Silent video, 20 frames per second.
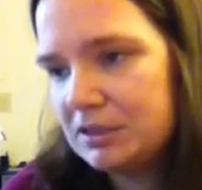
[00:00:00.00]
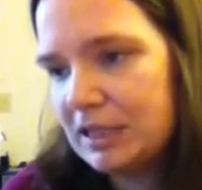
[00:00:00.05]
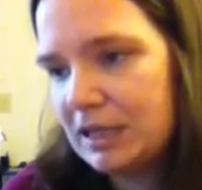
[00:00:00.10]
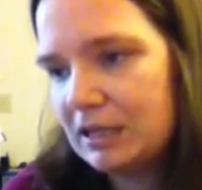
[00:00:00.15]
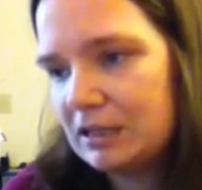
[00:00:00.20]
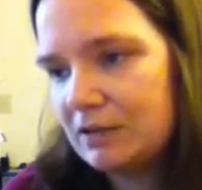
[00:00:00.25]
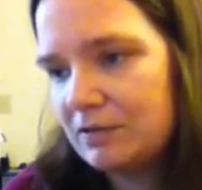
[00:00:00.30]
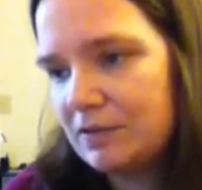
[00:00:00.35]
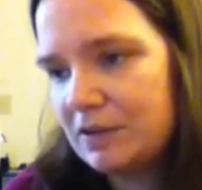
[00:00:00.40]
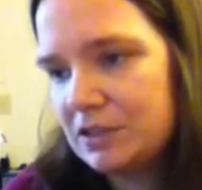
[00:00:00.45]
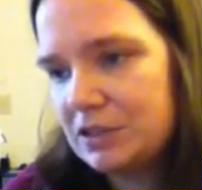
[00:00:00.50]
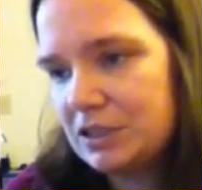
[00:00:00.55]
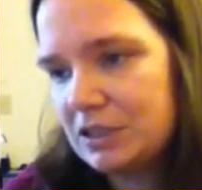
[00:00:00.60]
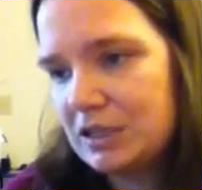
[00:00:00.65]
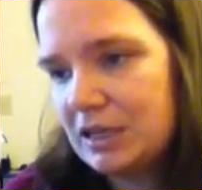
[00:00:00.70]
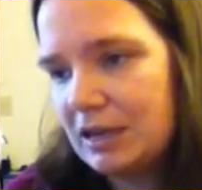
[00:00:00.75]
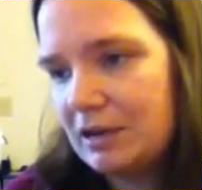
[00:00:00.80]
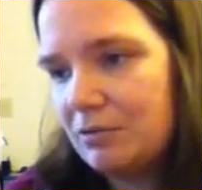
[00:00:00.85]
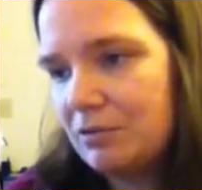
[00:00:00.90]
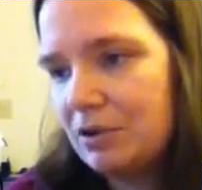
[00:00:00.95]

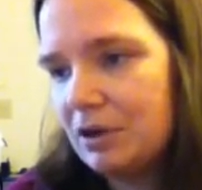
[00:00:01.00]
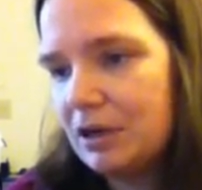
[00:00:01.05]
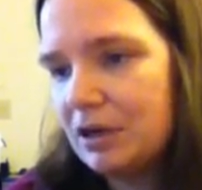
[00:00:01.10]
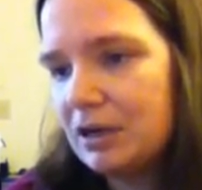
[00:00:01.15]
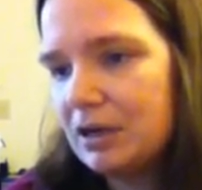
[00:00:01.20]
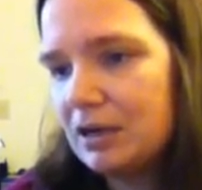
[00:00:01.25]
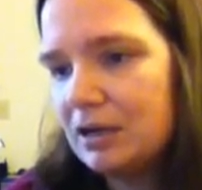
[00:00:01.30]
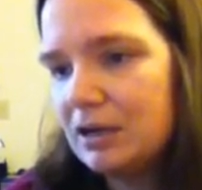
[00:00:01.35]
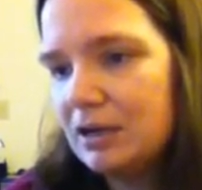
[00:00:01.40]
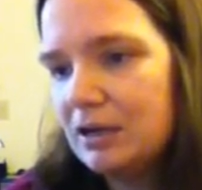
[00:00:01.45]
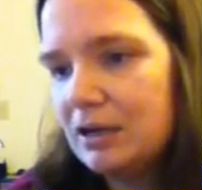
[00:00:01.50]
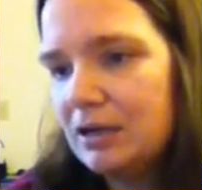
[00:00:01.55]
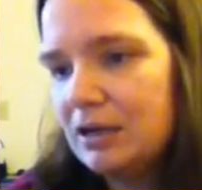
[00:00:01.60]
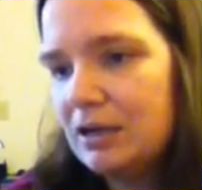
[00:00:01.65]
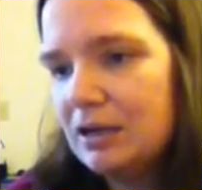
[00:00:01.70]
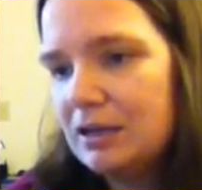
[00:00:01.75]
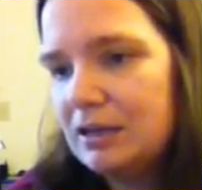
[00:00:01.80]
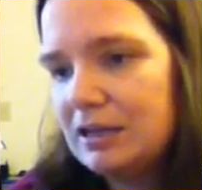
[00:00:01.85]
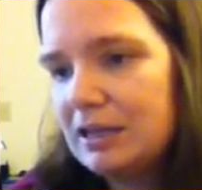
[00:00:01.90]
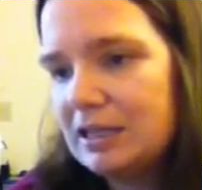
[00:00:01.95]
Television Network
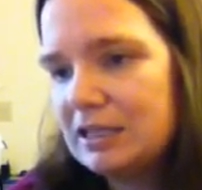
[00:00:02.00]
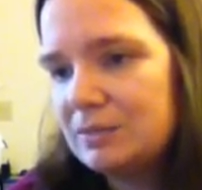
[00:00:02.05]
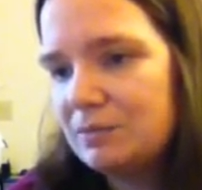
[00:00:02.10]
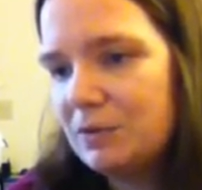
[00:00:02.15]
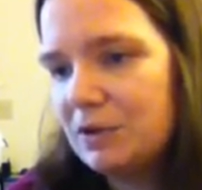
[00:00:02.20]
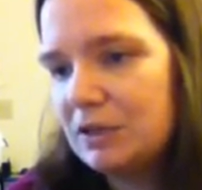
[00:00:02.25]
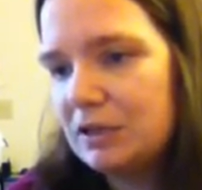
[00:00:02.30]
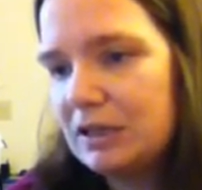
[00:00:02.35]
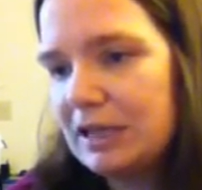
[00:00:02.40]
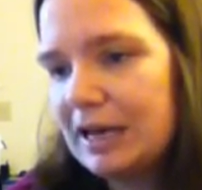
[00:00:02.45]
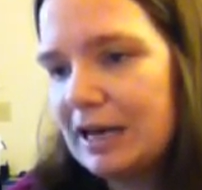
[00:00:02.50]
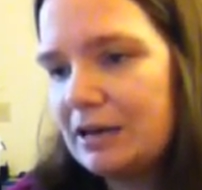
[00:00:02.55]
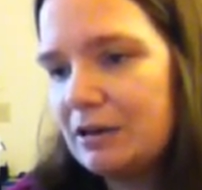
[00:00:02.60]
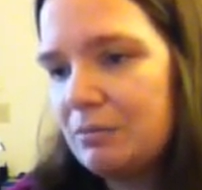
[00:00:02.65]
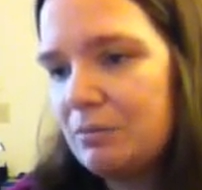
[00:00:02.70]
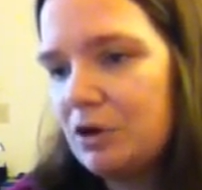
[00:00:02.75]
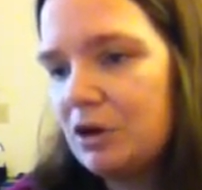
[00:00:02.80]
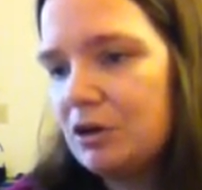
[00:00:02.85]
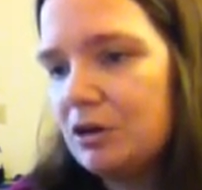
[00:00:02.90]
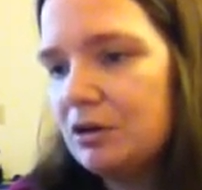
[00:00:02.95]
that's put
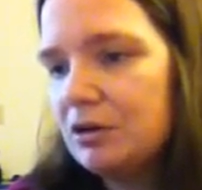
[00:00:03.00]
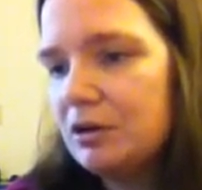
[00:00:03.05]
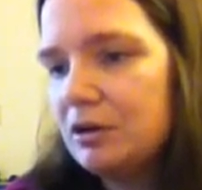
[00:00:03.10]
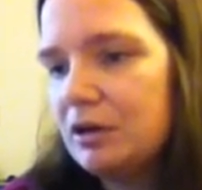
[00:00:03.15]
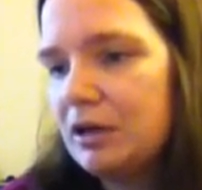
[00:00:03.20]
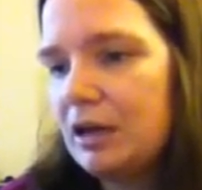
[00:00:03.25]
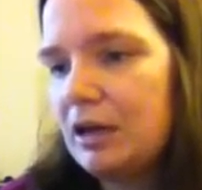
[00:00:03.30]
Latimer